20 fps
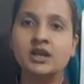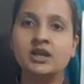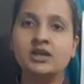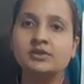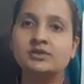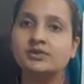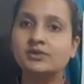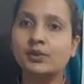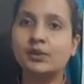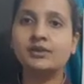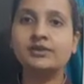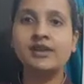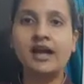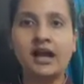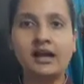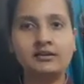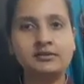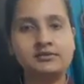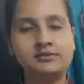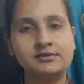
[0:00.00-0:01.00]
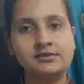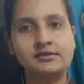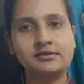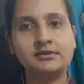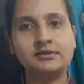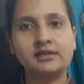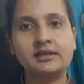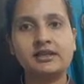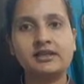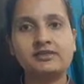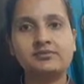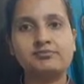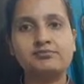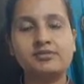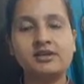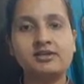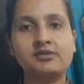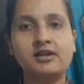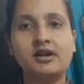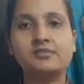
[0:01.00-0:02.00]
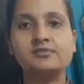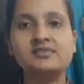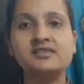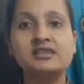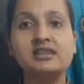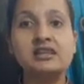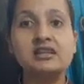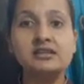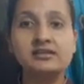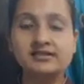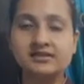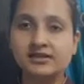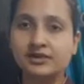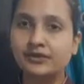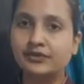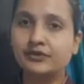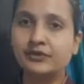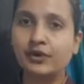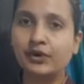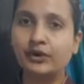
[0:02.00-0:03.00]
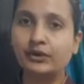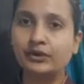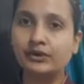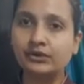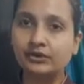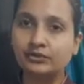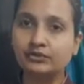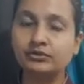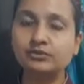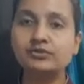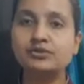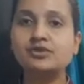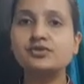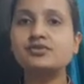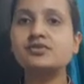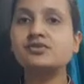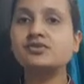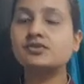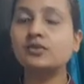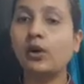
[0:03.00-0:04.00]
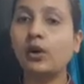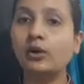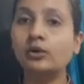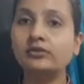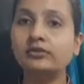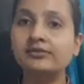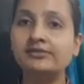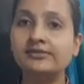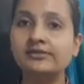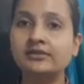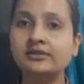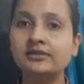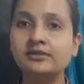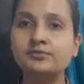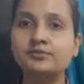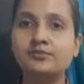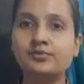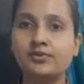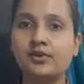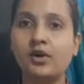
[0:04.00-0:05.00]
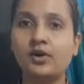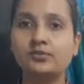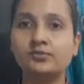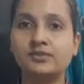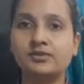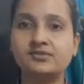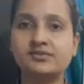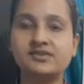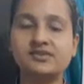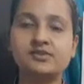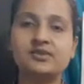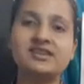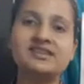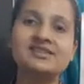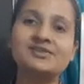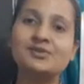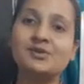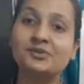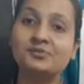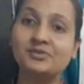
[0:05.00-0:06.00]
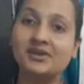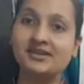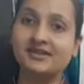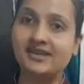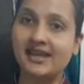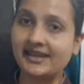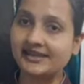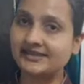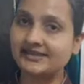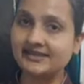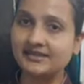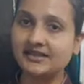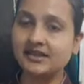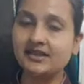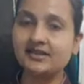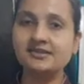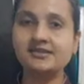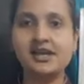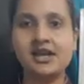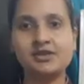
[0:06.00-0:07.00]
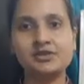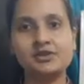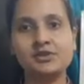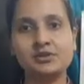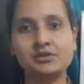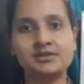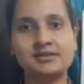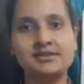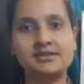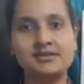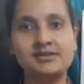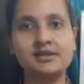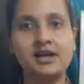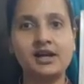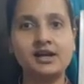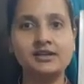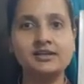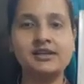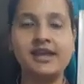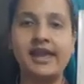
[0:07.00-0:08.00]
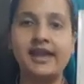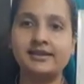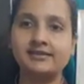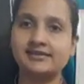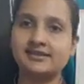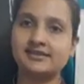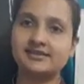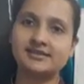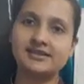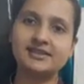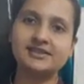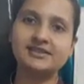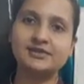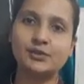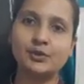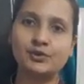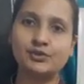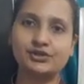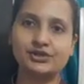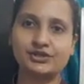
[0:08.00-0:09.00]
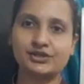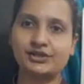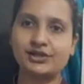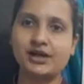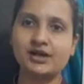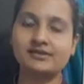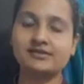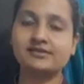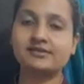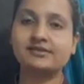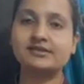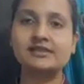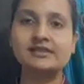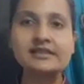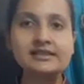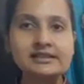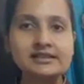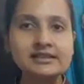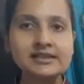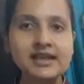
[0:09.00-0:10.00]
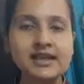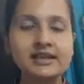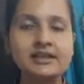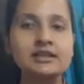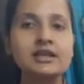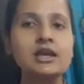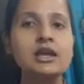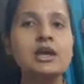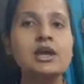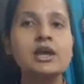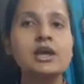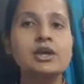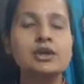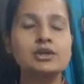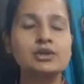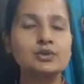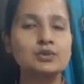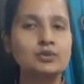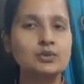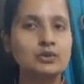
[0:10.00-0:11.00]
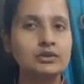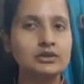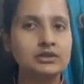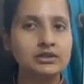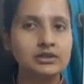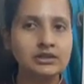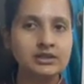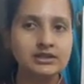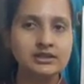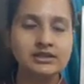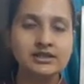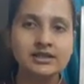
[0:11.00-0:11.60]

so that it becomes easier for you to solve the problems. Okay, so in my next class I shall start exercise question and answer. Till then you learn